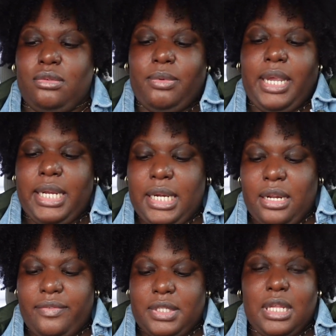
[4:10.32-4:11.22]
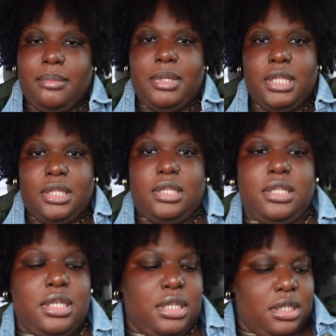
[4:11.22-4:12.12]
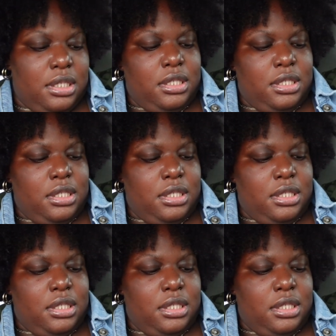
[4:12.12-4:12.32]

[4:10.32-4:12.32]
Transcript: rain ain't never stop nothing honey